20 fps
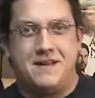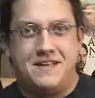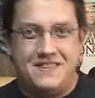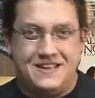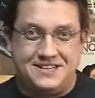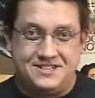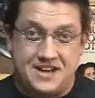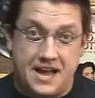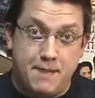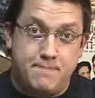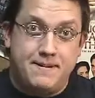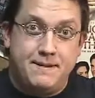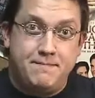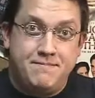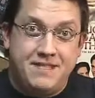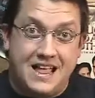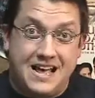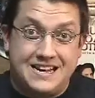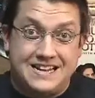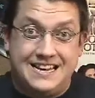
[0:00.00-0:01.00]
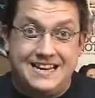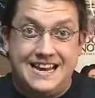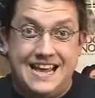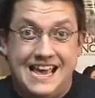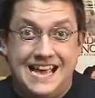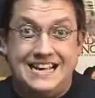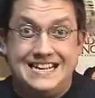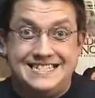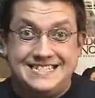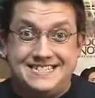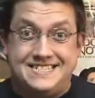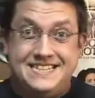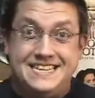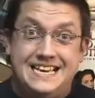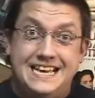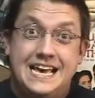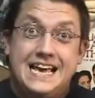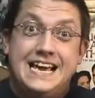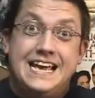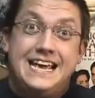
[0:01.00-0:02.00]
on the chopping block today is
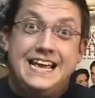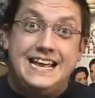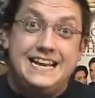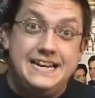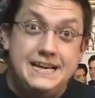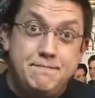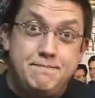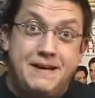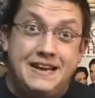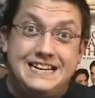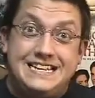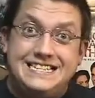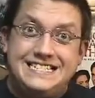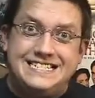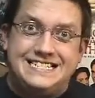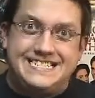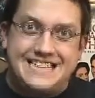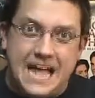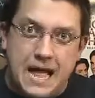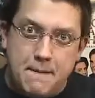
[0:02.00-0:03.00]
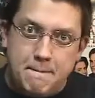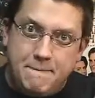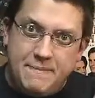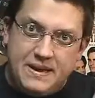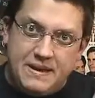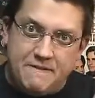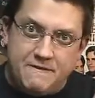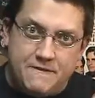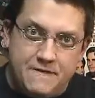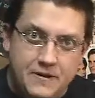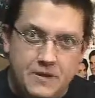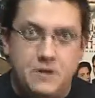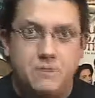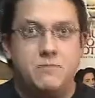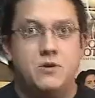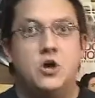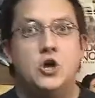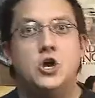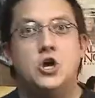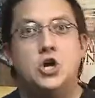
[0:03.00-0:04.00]
the independent zombie
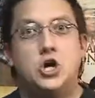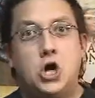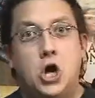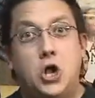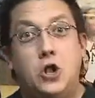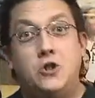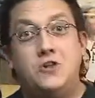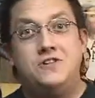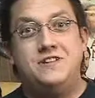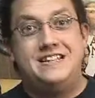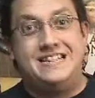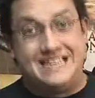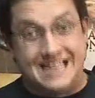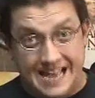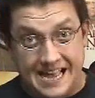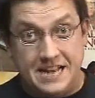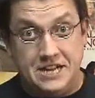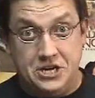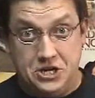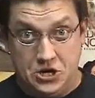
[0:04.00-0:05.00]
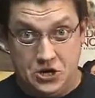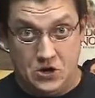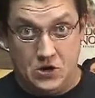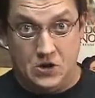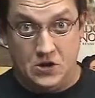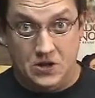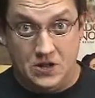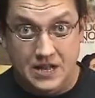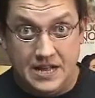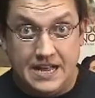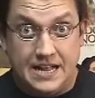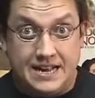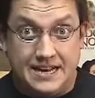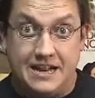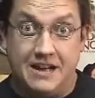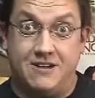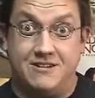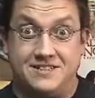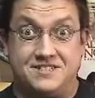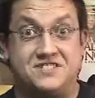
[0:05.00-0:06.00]
film called DeadGirl.
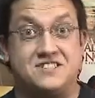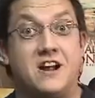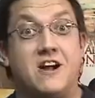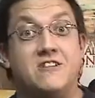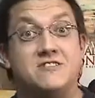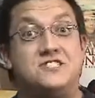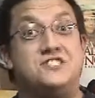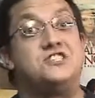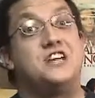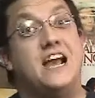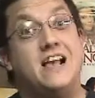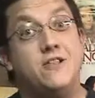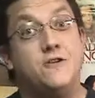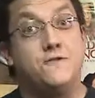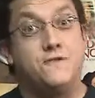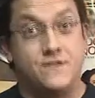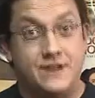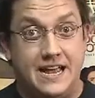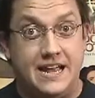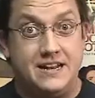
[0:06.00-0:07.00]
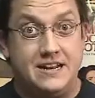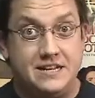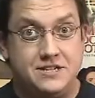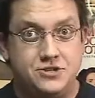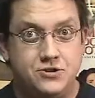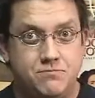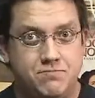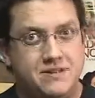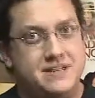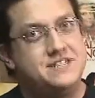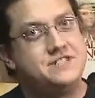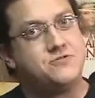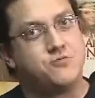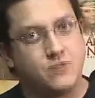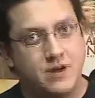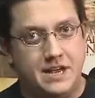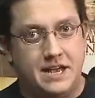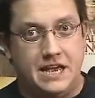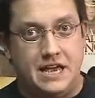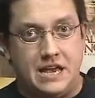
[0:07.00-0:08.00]
Now it stars Shiloh Fernandez, who plays
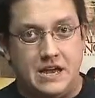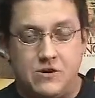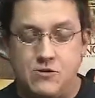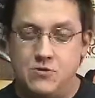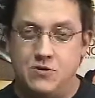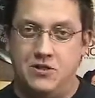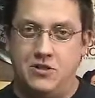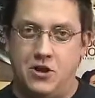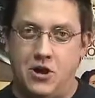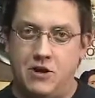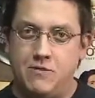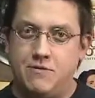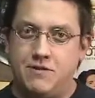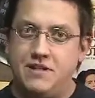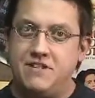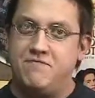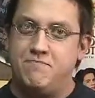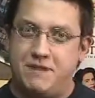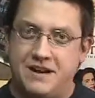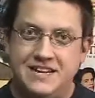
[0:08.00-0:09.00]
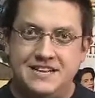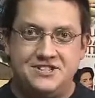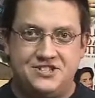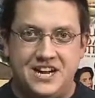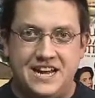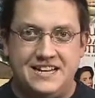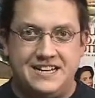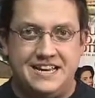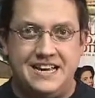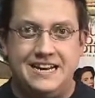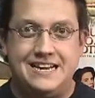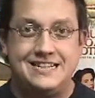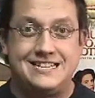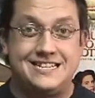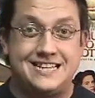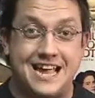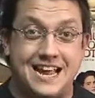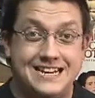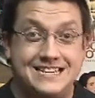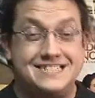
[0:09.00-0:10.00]
Ricky, who along with his buddy JT
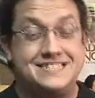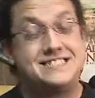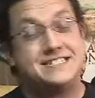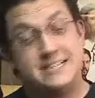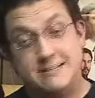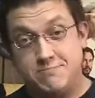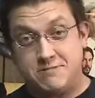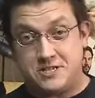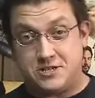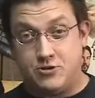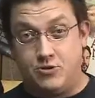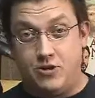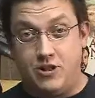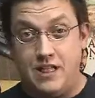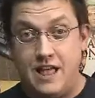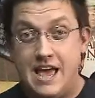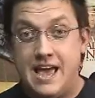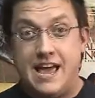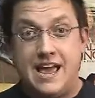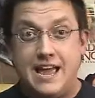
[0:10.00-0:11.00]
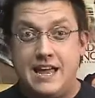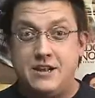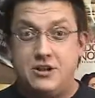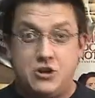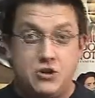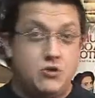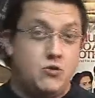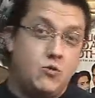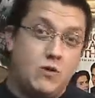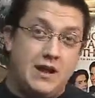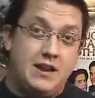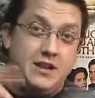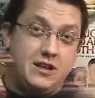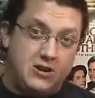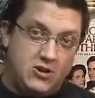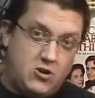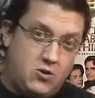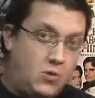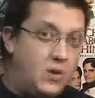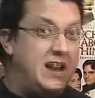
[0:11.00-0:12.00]
decide to skip school and do what,
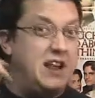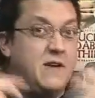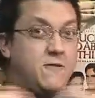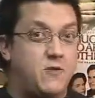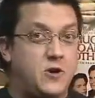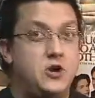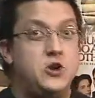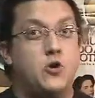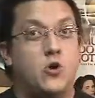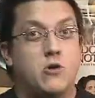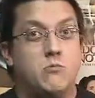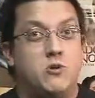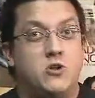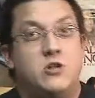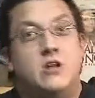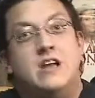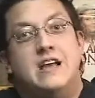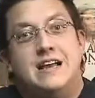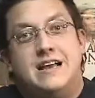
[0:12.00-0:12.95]
you know, what every normal